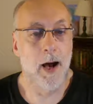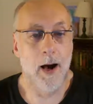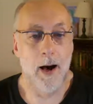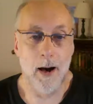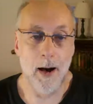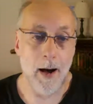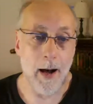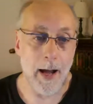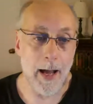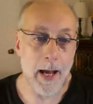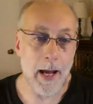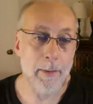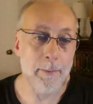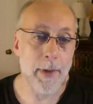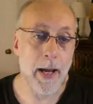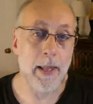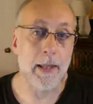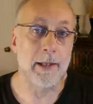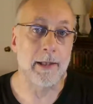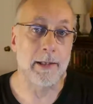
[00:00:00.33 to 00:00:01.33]
Hi, I'm
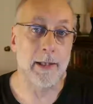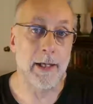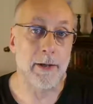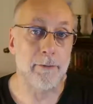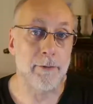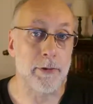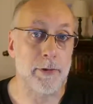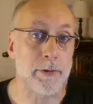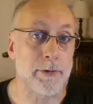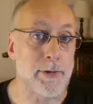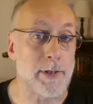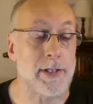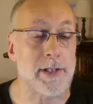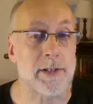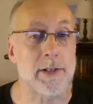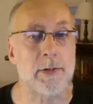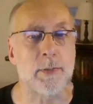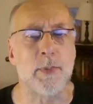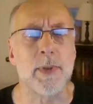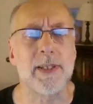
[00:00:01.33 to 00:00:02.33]
Alan Langford, and this
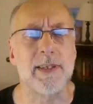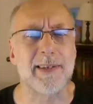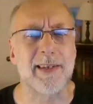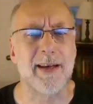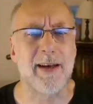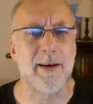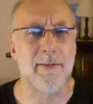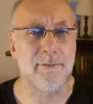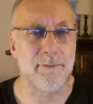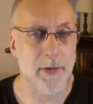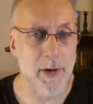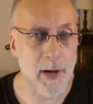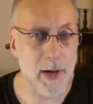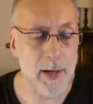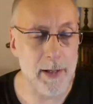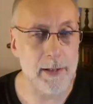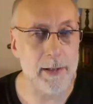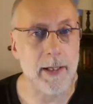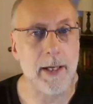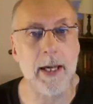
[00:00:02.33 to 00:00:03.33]
is What the
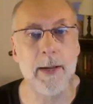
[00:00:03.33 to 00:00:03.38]
Fund,